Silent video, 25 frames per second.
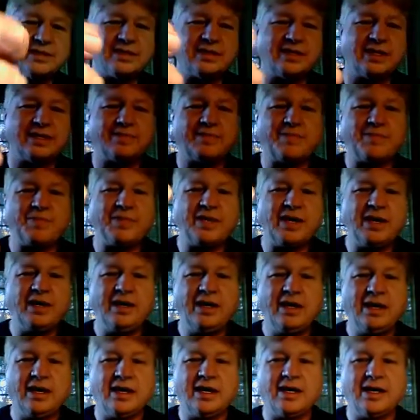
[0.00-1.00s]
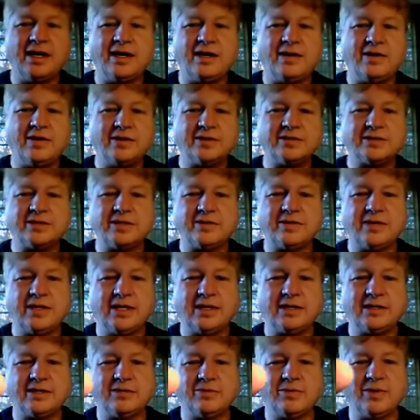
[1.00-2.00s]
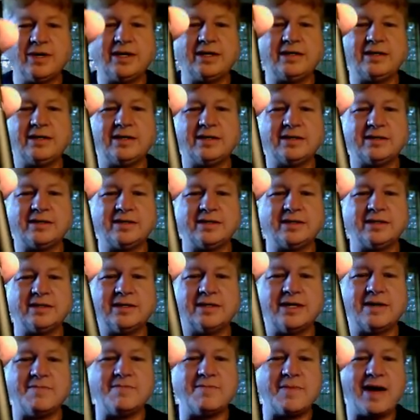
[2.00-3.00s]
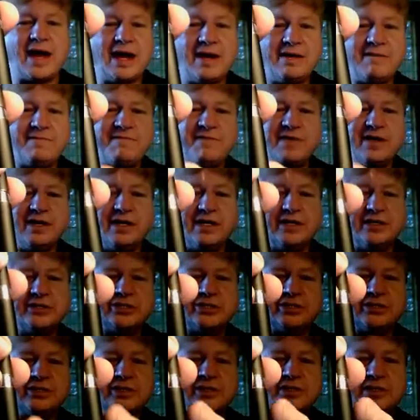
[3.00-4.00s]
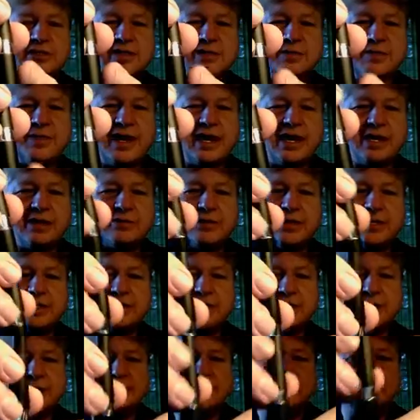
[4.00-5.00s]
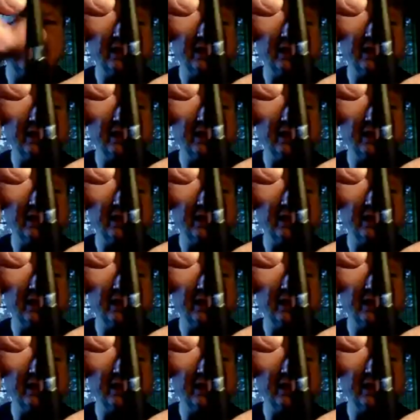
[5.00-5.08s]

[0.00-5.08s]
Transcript: little thing. Also like the way that they matte finished the battery